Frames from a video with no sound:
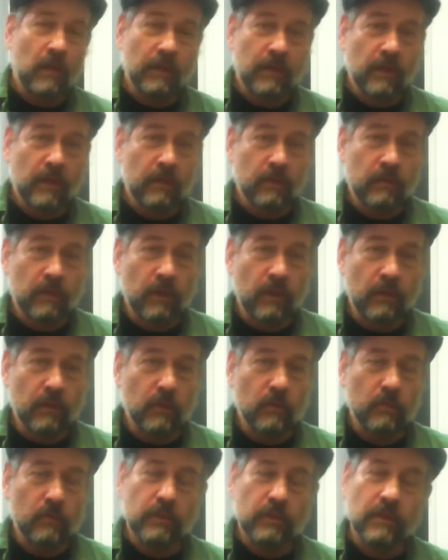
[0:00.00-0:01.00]
the other
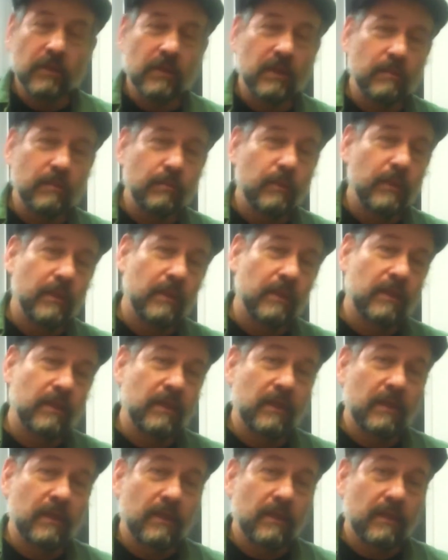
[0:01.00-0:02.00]
notes. We're just going to play
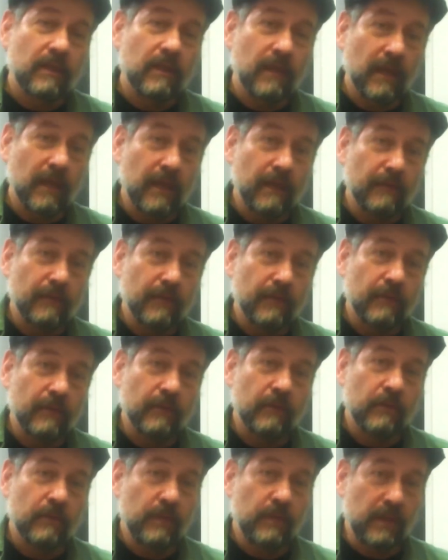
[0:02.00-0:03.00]
the E's, the F's,
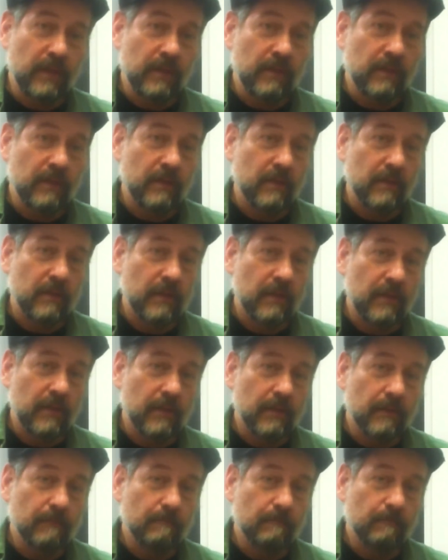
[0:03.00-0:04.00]
the B's, and the
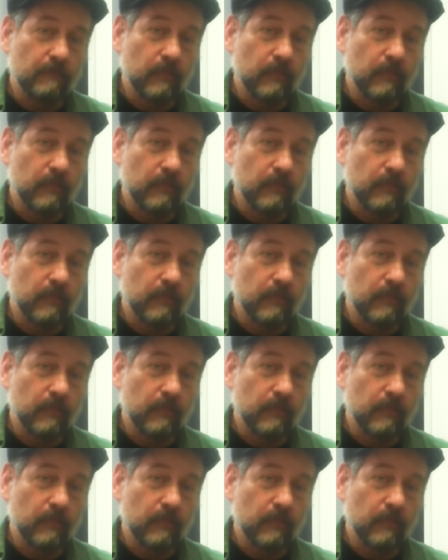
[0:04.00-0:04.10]
C's.